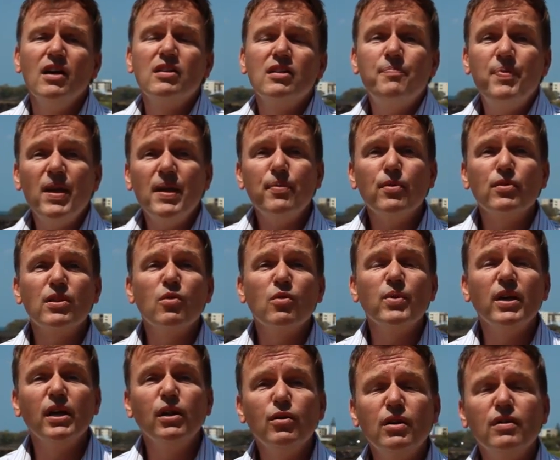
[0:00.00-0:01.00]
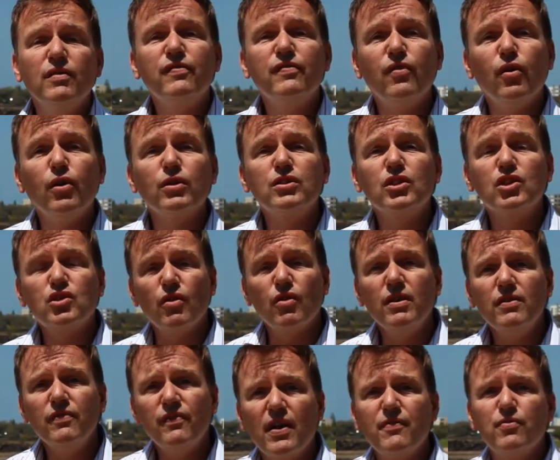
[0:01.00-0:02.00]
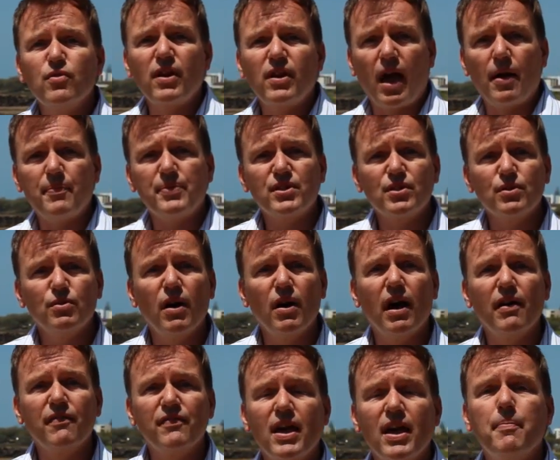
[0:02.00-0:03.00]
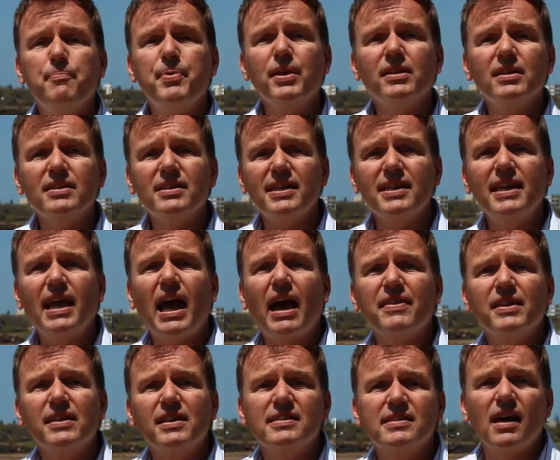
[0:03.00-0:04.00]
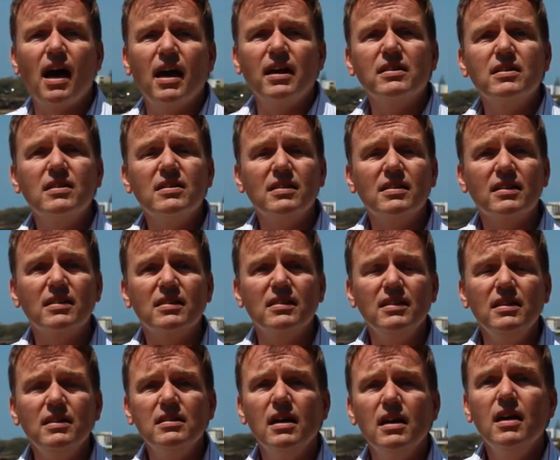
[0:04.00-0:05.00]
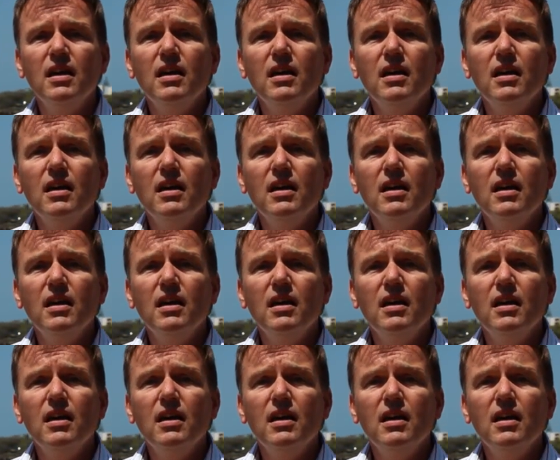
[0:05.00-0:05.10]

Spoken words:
The people that we are looking for to join Fifo Capital have the ability and the desire to succeed,